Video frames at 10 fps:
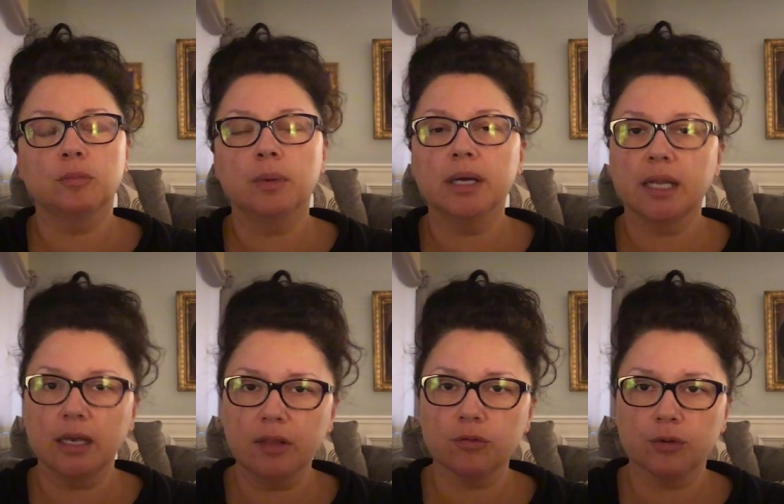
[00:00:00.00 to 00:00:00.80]
but I'll
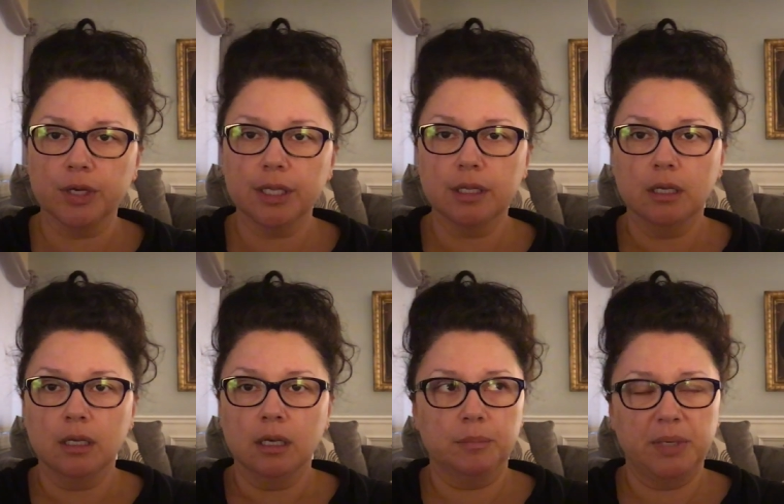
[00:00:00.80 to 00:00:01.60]
get through it.
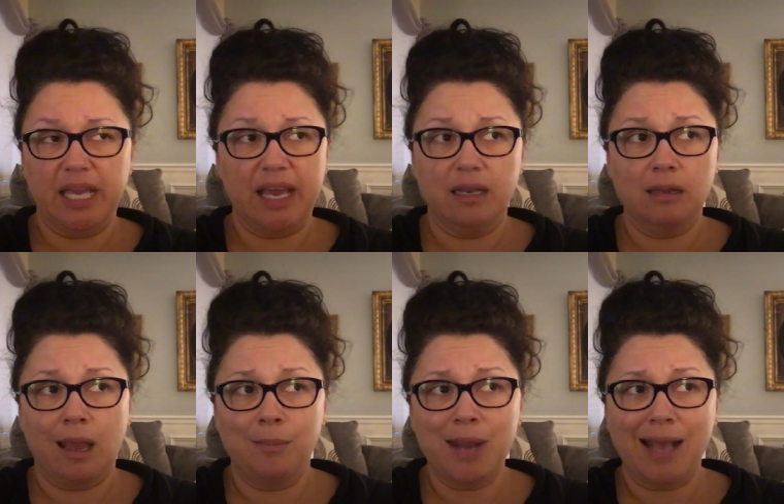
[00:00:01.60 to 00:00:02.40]
But again,
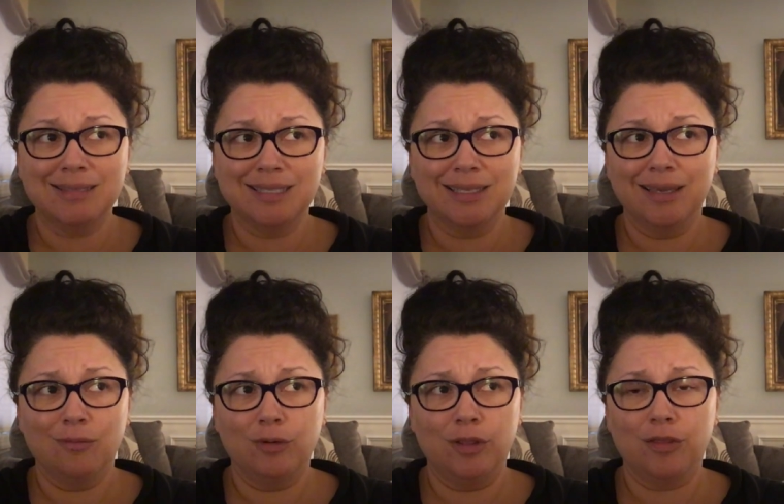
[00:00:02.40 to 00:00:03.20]
I'm not dealing
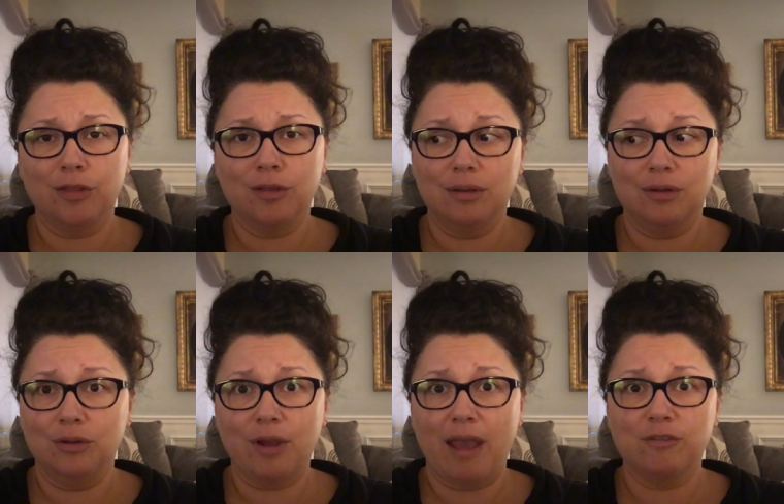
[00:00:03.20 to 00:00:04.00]
with, you know,
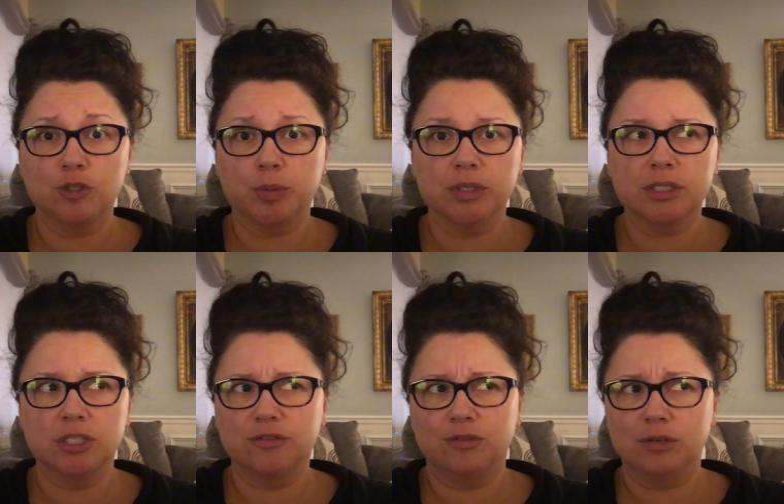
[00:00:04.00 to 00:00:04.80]
your average person.
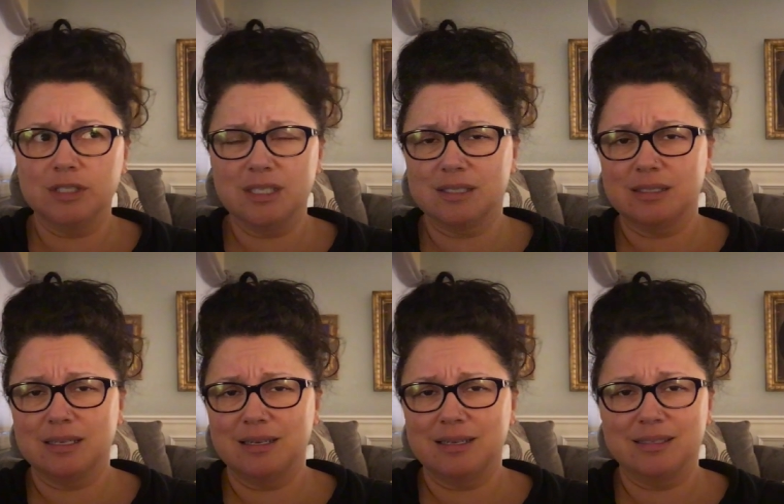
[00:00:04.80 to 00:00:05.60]
Divorce is
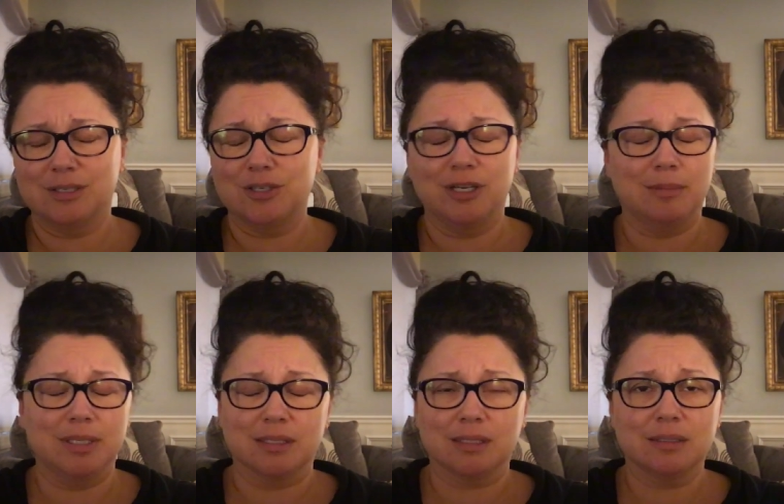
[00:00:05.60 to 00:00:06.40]
a dirty
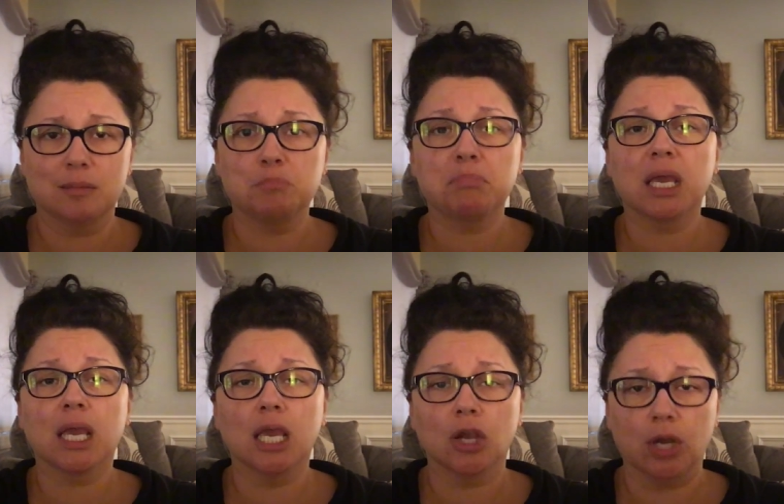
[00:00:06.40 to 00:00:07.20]
business,
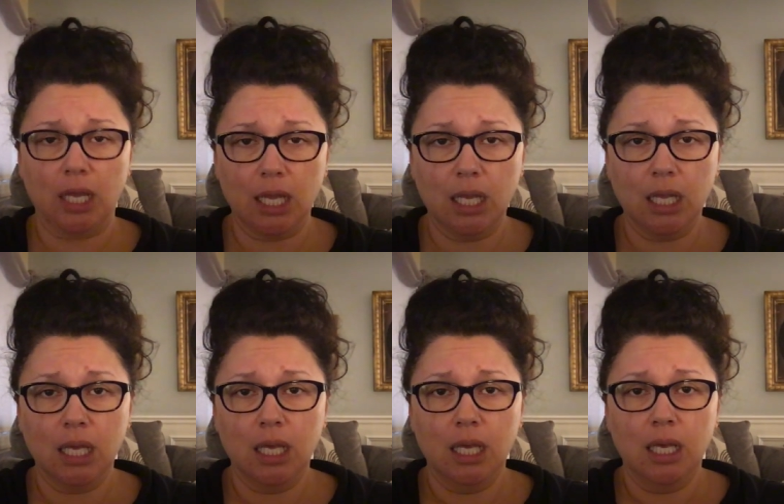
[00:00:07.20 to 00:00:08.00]
period.
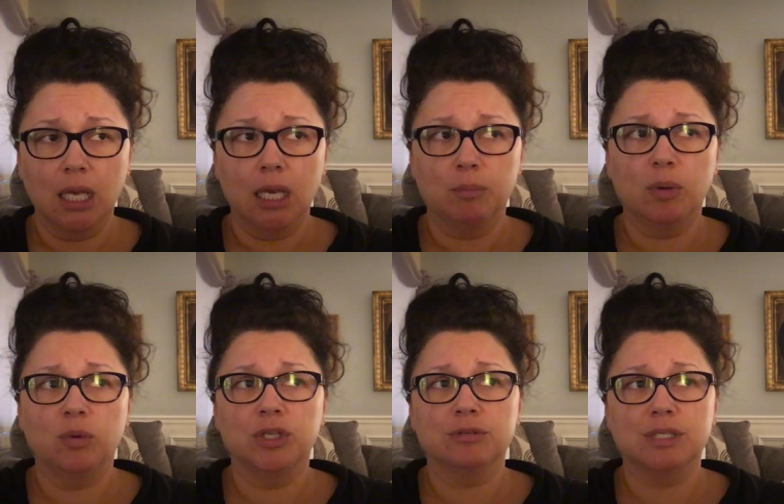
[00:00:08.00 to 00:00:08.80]
But
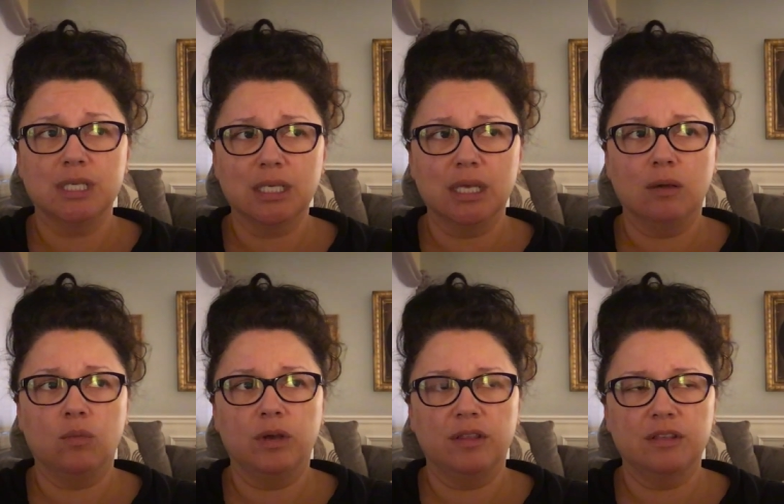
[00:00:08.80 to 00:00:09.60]
when you're dealing
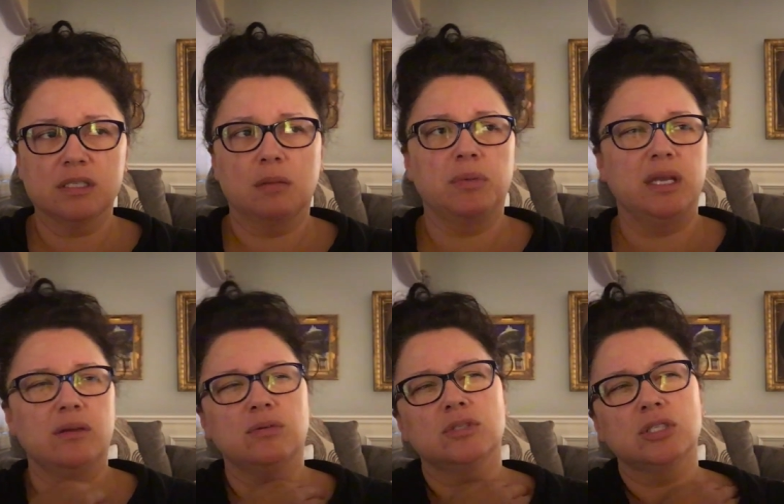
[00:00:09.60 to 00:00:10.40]
with somebody
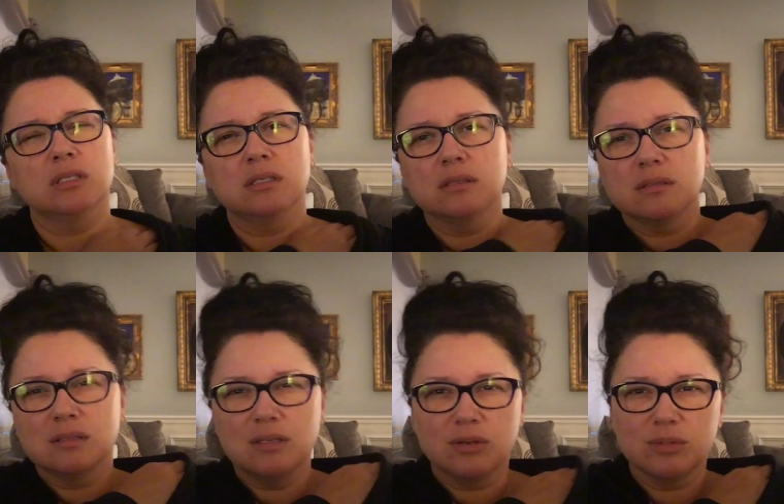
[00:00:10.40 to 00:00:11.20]
who's just,
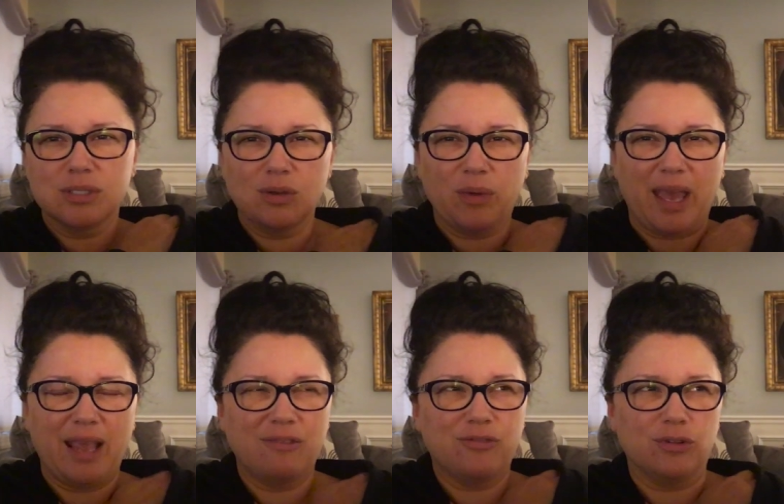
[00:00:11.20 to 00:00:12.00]
you know, so
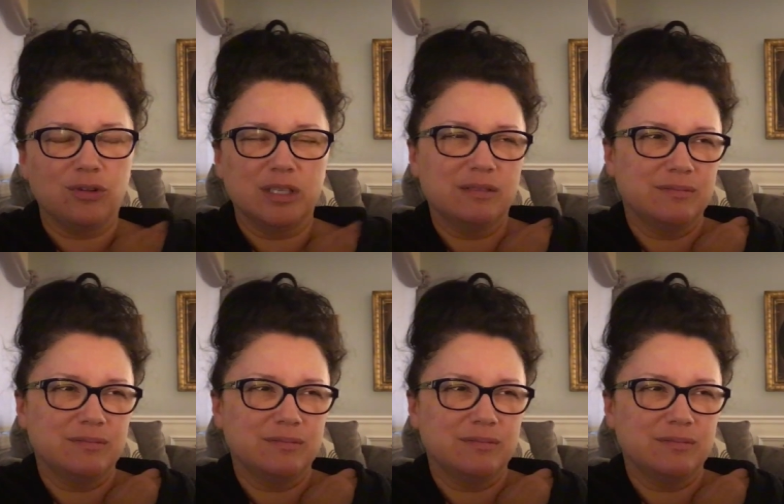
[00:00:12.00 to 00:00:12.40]
hateful